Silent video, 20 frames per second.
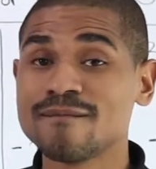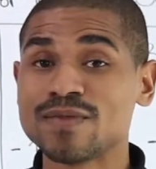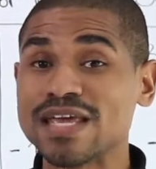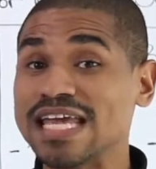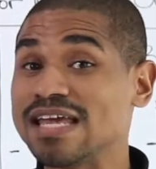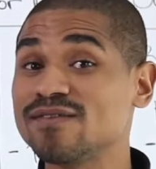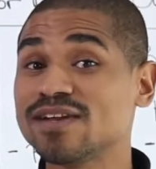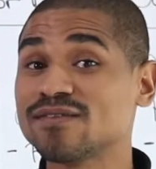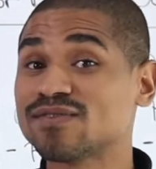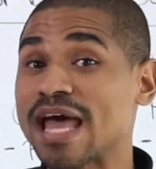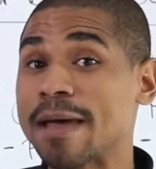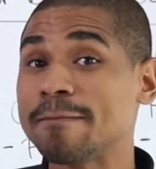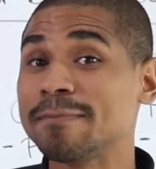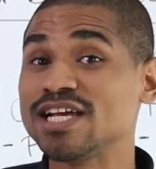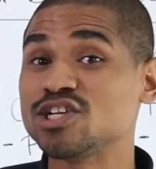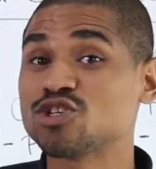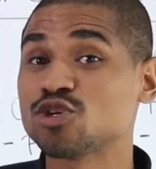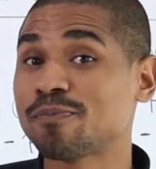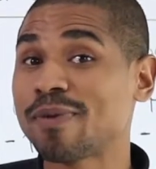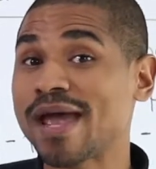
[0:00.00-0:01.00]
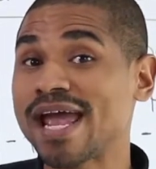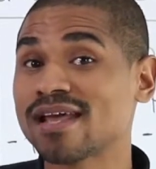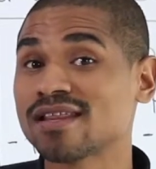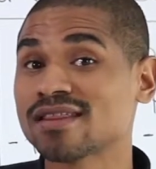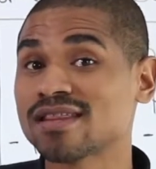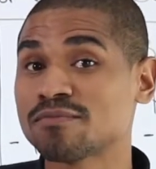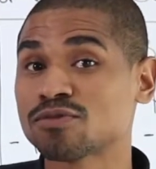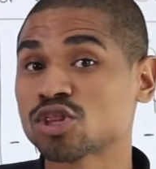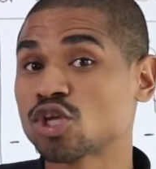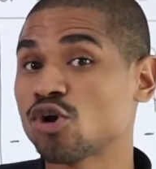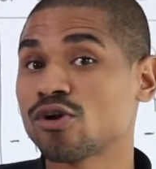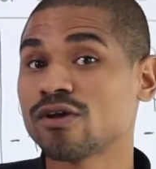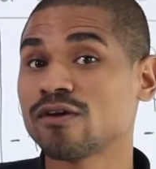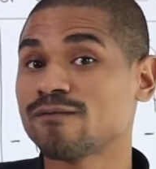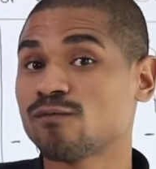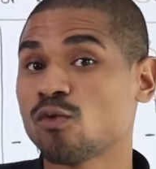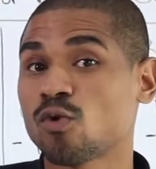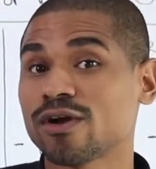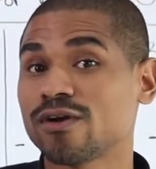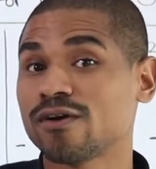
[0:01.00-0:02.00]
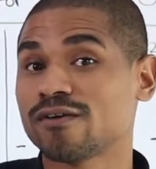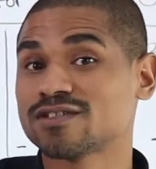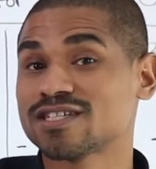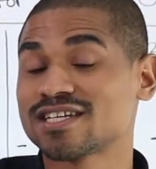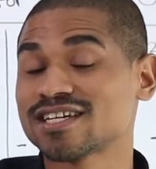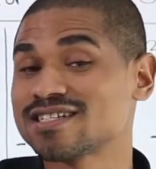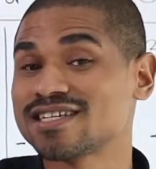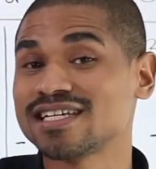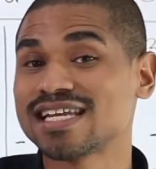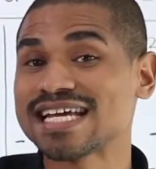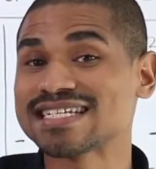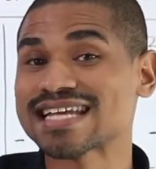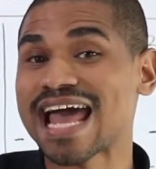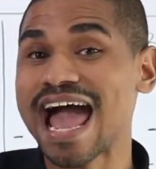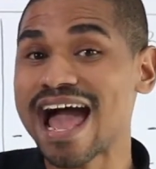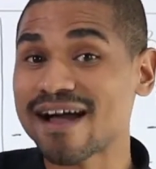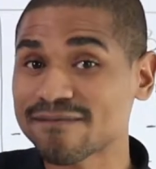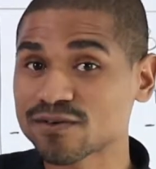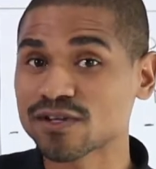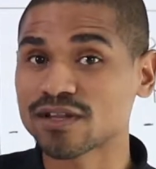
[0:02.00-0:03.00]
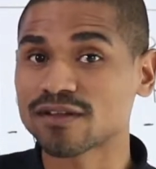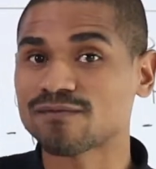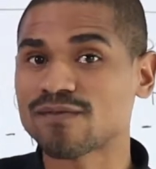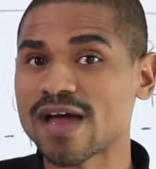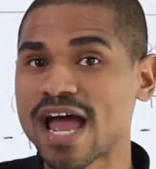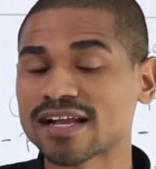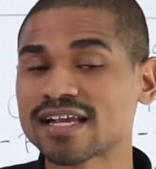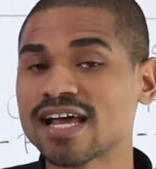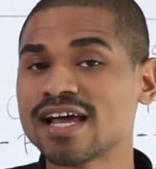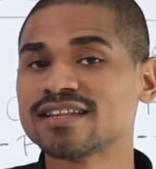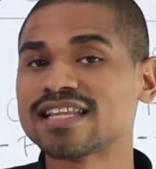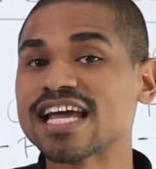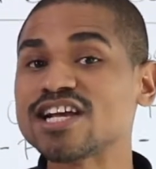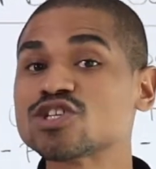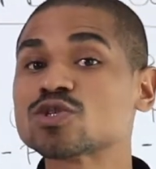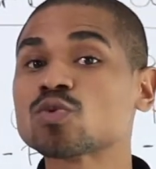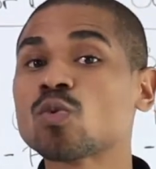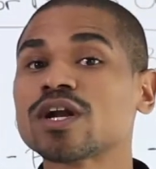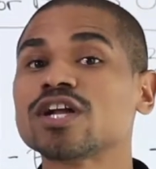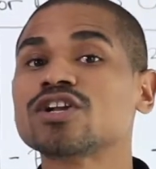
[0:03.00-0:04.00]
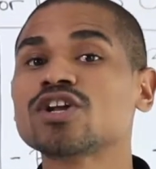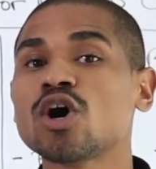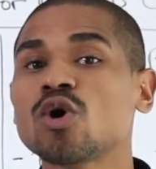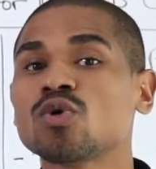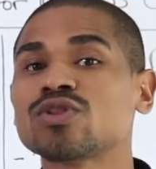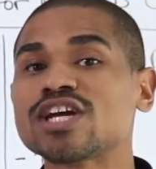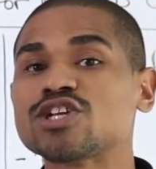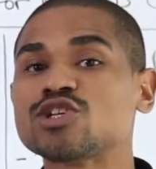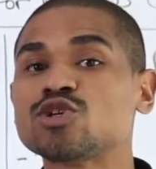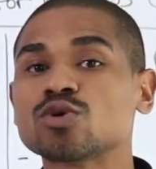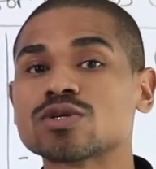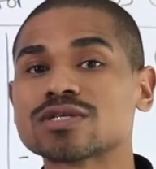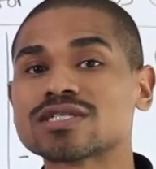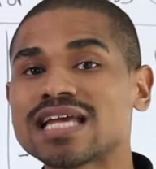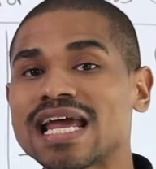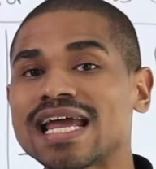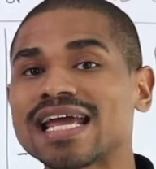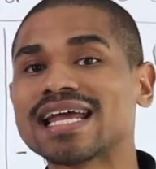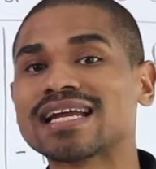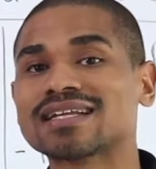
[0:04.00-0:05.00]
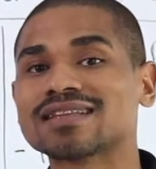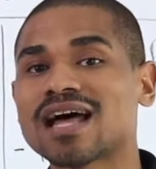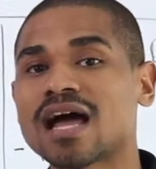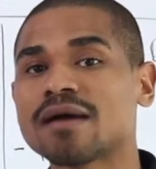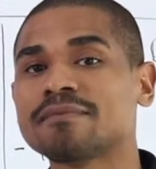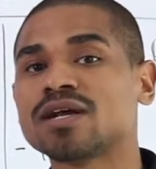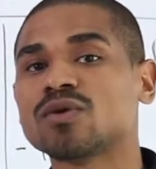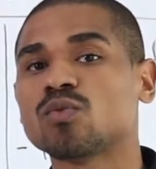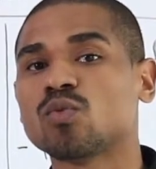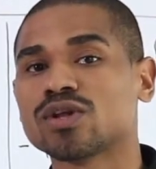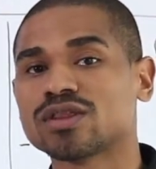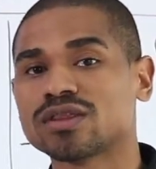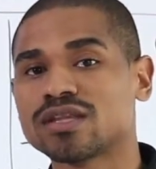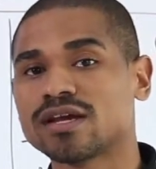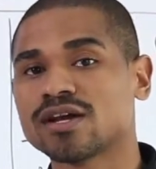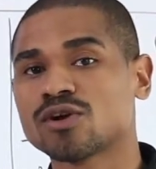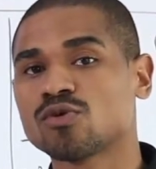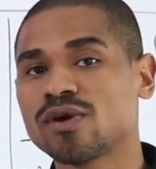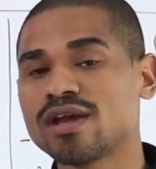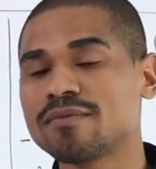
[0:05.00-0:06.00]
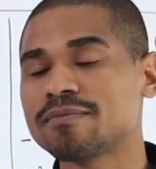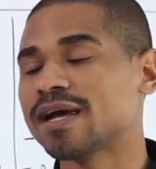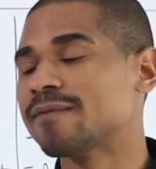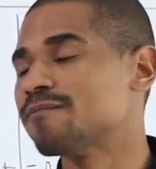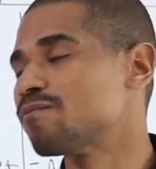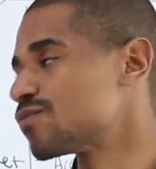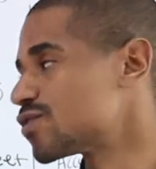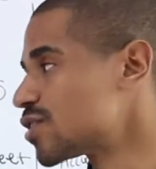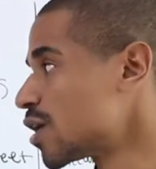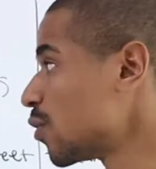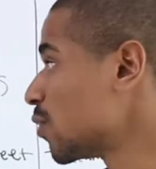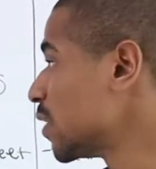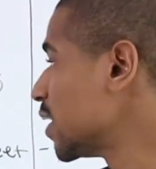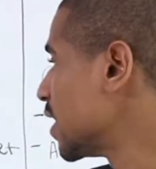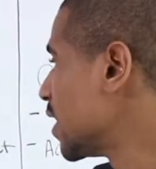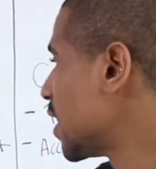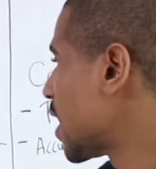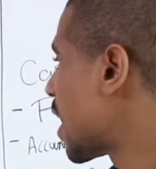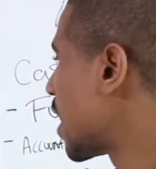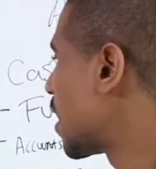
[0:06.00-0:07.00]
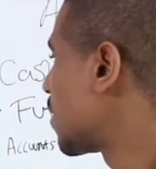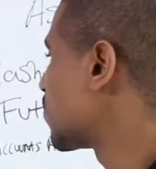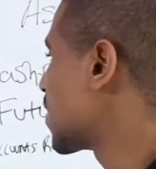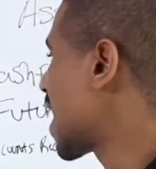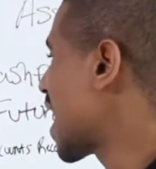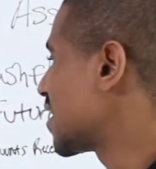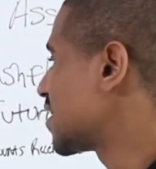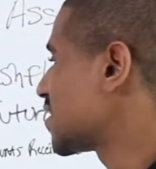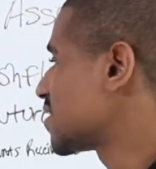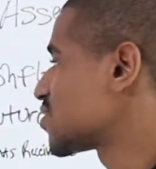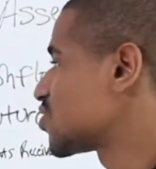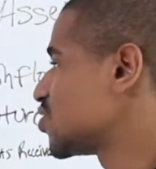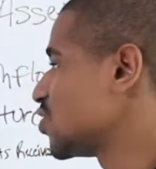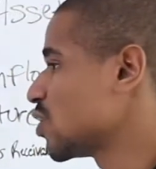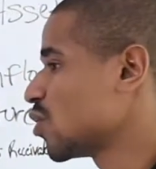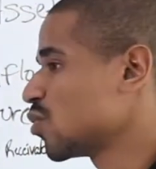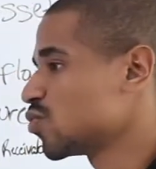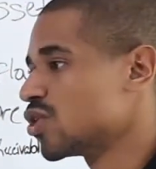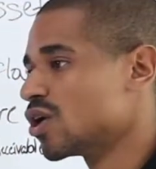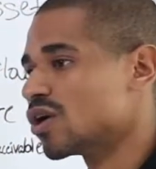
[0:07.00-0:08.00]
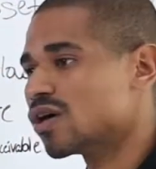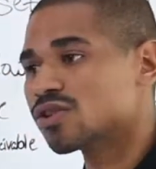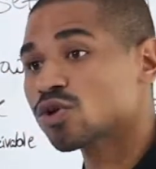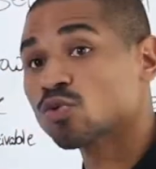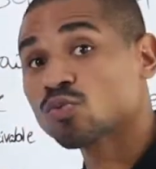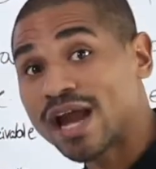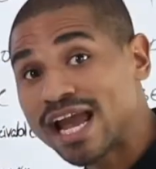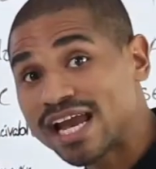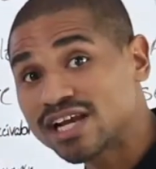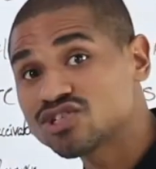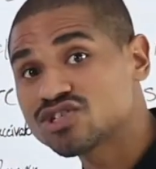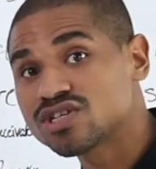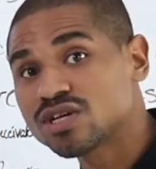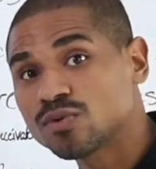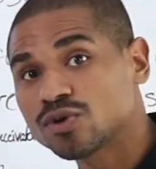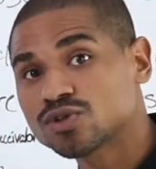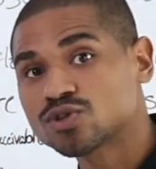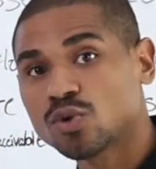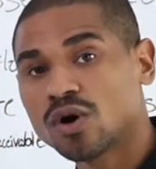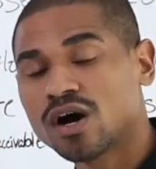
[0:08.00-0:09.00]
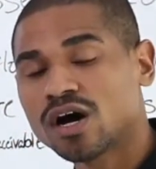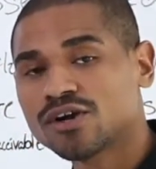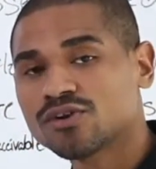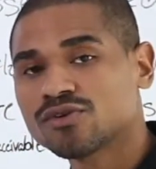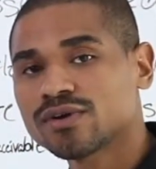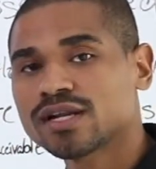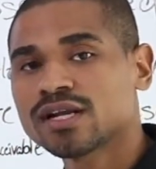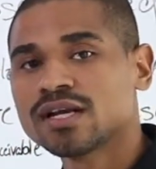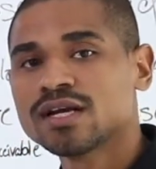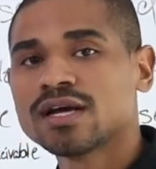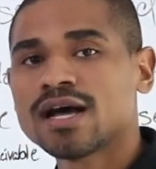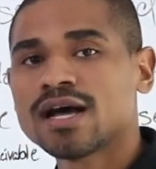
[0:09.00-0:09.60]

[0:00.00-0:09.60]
Even if that means you're paying them 30 or 40 or 60 days after the fact, they just want to know that you are staying in alignment with the agreement. So that is, the range 0 to 100,